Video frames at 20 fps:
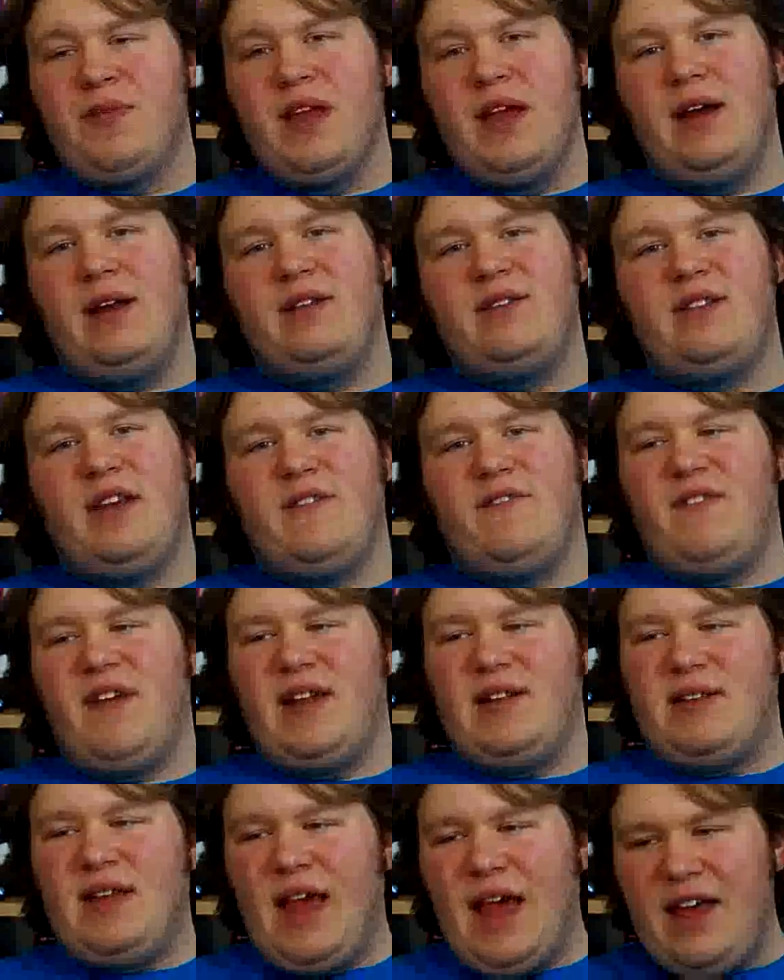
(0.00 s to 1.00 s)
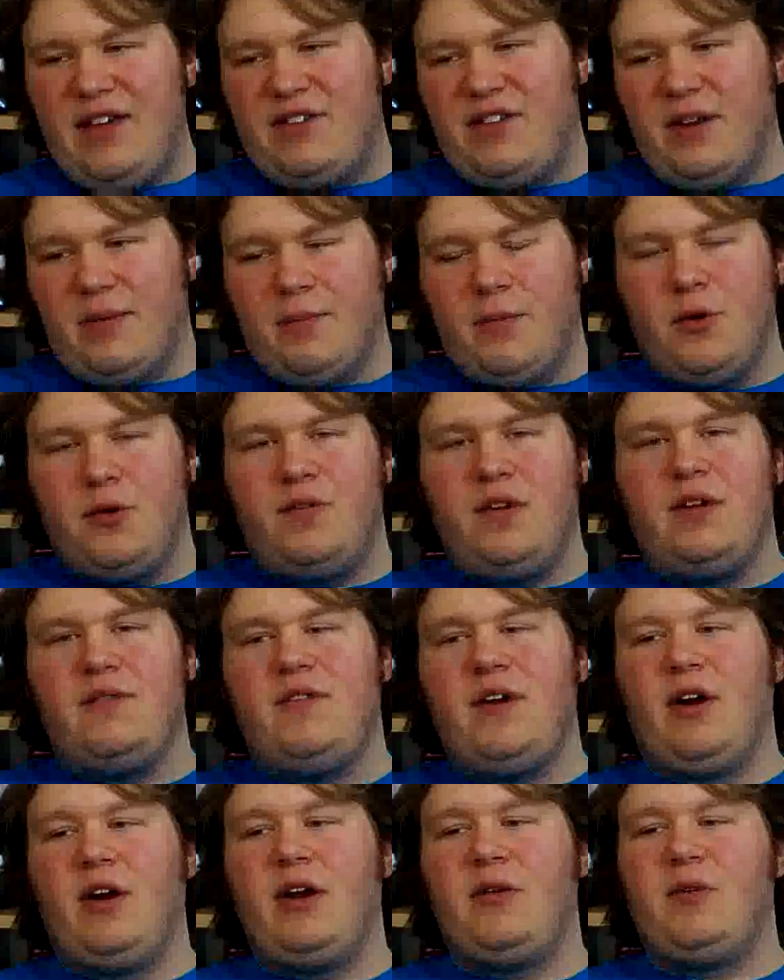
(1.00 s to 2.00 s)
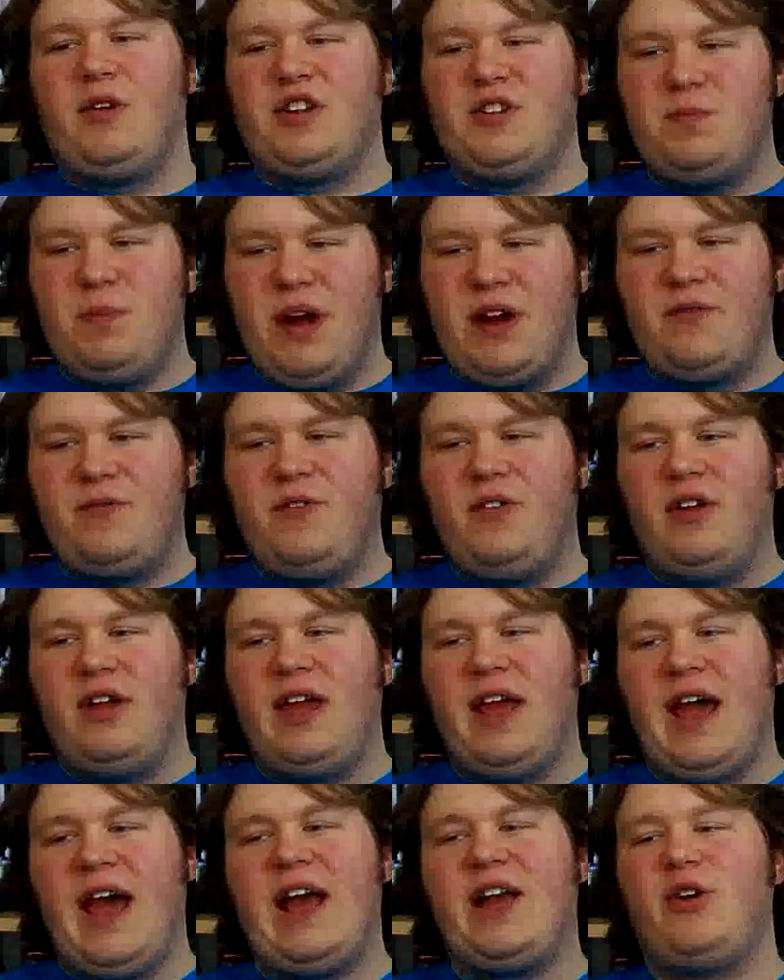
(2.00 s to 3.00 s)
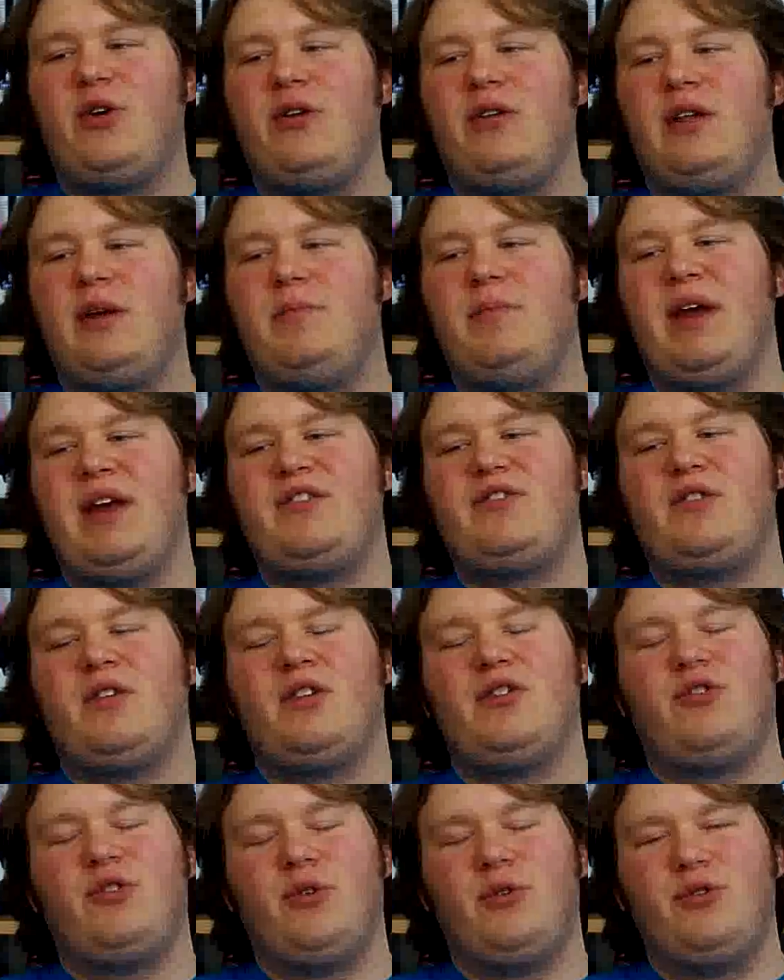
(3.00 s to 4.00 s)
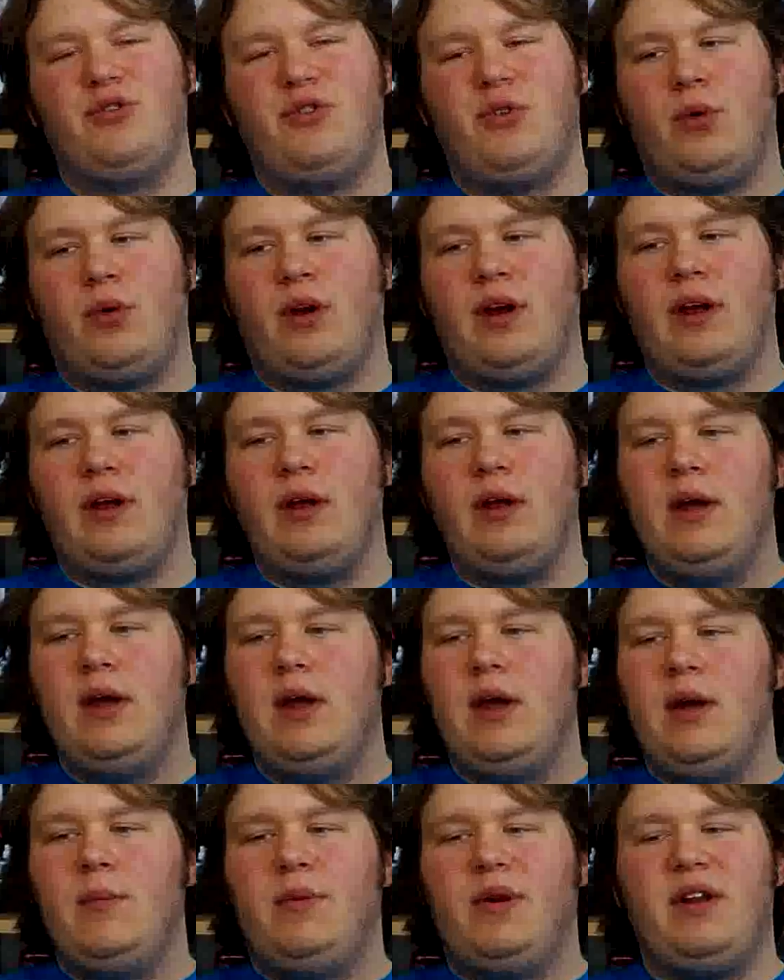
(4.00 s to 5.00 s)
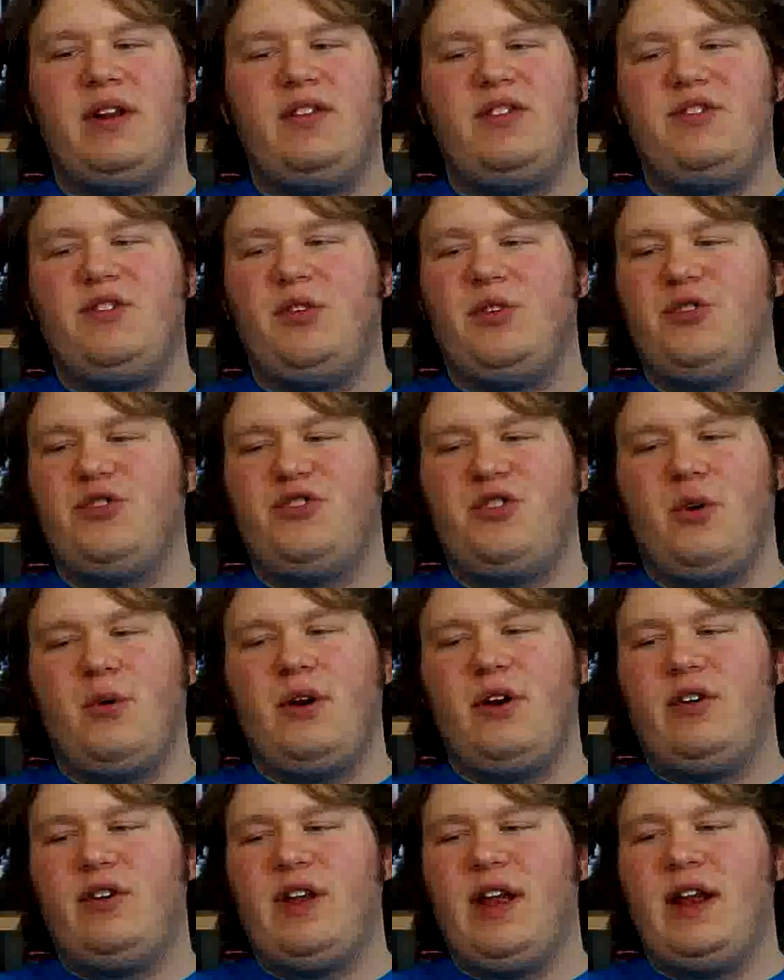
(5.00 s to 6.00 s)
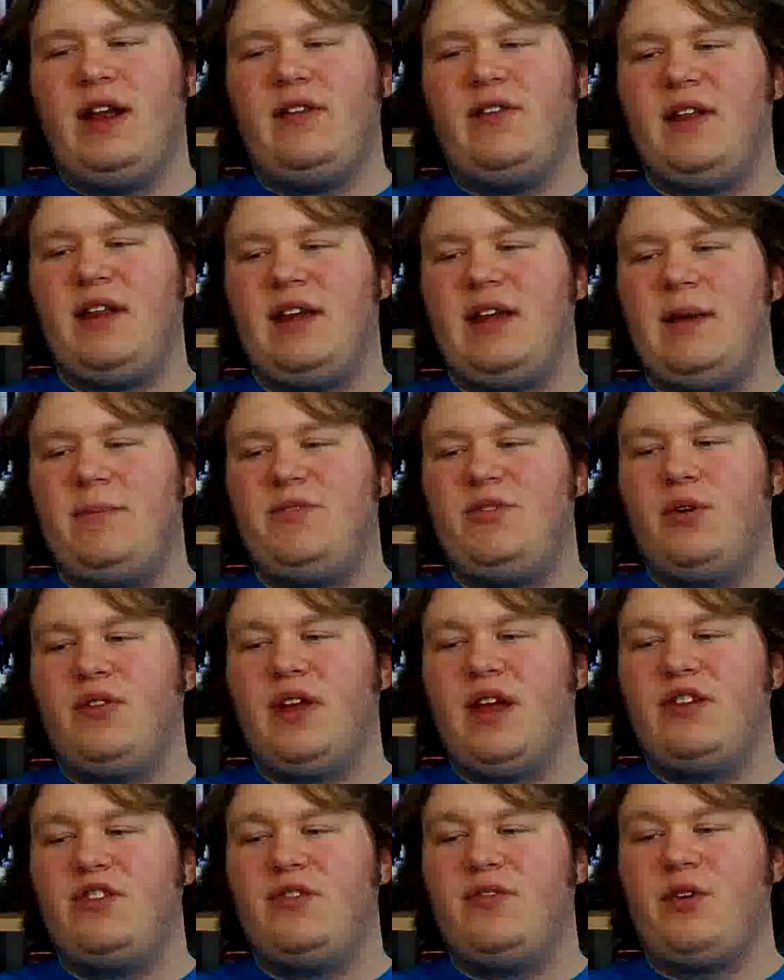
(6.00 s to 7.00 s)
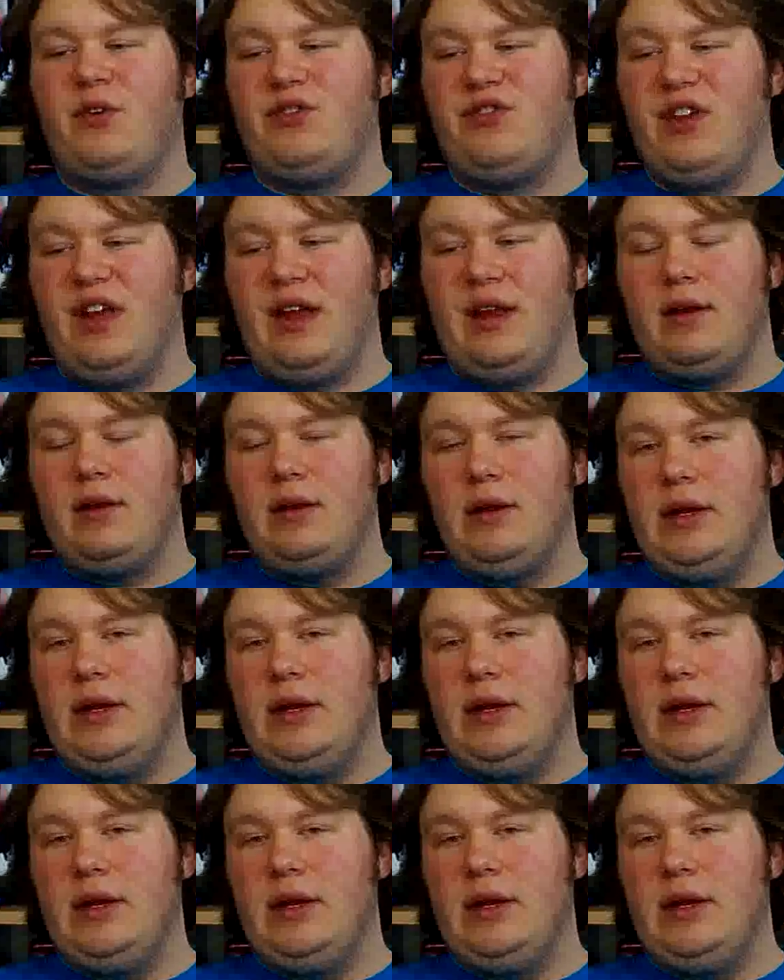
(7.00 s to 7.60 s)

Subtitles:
It is a fantastic movie, very respectfully, accurately based on a true story, but it is still so entertaining that it keeps you on the edge of your seat.